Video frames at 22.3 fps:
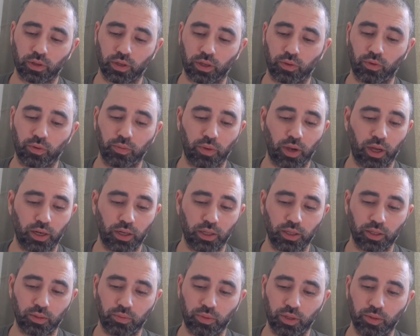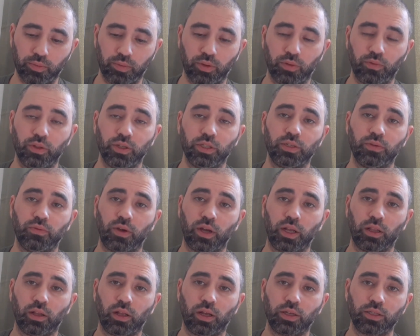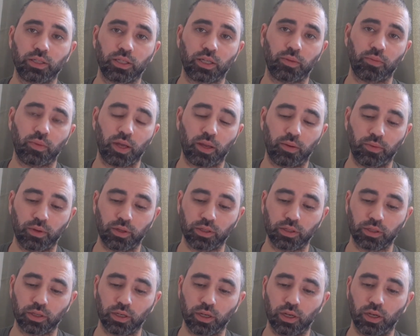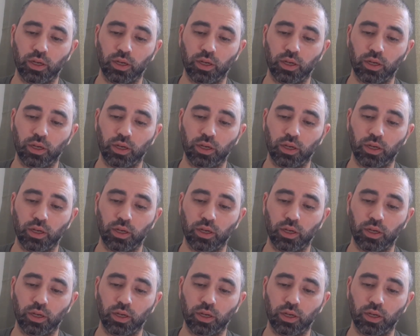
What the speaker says: reminding the people these divine laws and commandments,